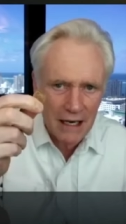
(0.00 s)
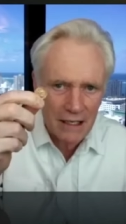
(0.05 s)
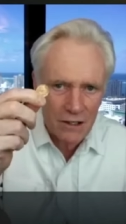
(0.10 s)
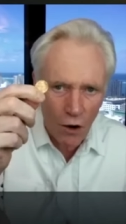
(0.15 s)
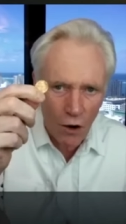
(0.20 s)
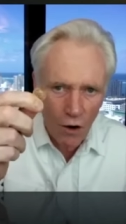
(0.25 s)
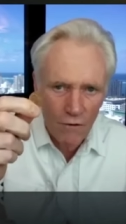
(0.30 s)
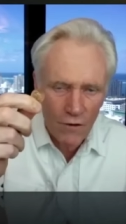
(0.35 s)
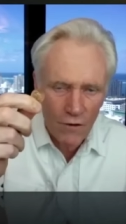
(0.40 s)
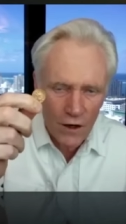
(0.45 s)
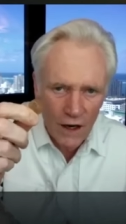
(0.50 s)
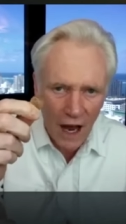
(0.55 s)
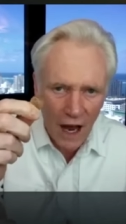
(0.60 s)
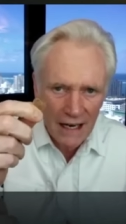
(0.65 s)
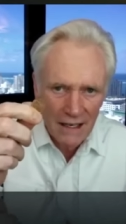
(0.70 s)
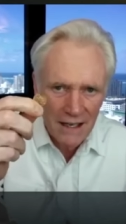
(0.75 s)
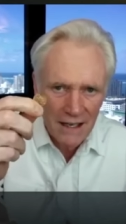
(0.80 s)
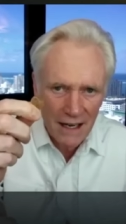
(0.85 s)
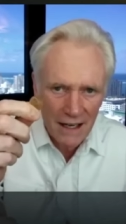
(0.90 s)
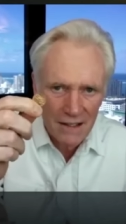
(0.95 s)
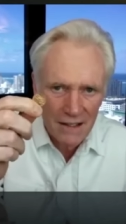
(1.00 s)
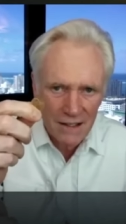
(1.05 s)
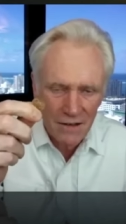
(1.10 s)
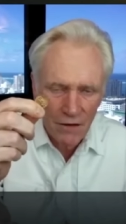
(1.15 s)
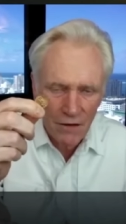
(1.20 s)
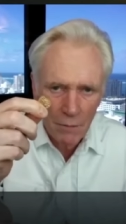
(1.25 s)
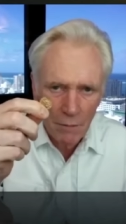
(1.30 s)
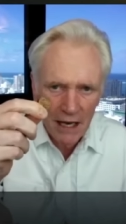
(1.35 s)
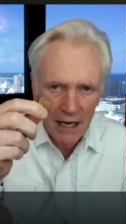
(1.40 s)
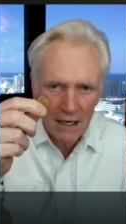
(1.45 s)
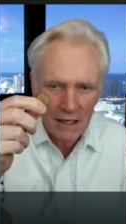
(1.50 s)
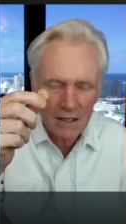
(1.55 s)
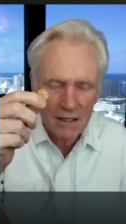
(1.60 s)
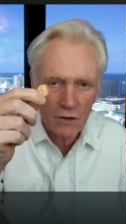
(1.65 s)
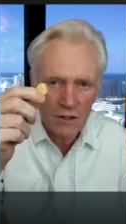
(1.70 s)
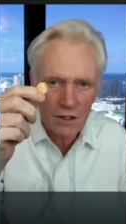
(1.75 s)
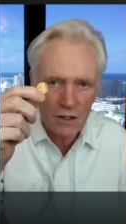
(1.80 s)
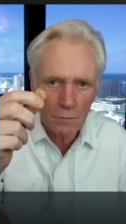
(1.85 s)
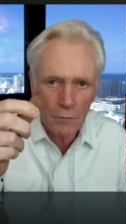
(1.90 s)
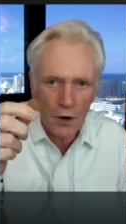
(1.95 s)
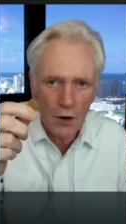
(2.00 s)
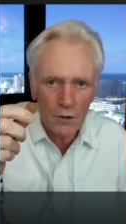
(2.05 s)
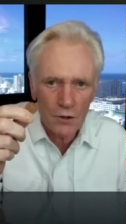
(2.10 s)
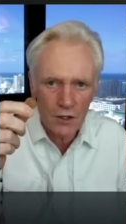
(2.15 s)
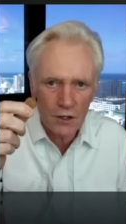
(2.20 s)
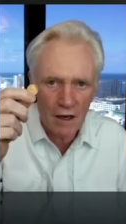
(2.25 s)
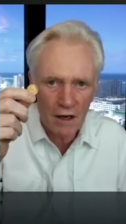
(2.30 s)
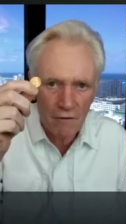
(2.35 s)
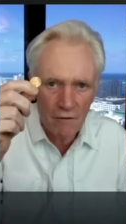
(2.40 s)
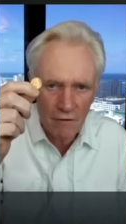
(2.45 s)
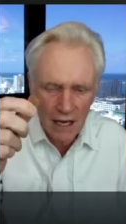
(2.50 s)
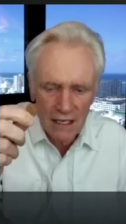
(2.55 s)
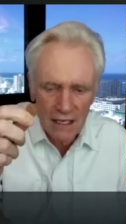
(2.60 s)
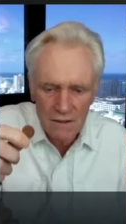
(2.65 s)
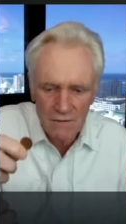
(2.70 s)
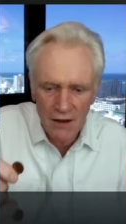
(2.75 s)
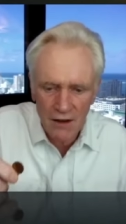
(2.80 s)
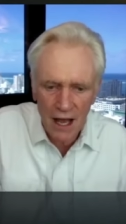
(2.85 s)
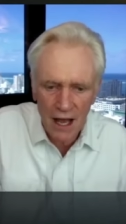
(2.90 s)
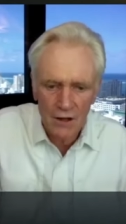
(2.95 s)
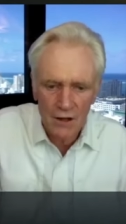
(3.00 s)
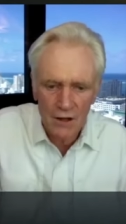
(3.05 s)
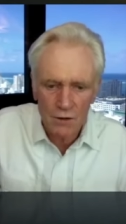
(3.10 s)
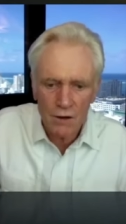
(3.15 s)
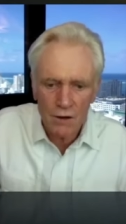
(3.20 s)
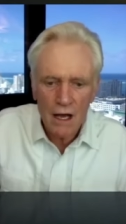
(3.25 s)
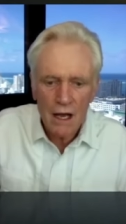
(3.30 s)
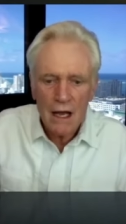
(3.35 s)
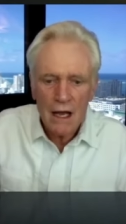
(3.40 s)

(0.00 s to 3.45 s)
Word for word: It's over nine tenths of a penny. So it's approaching face value.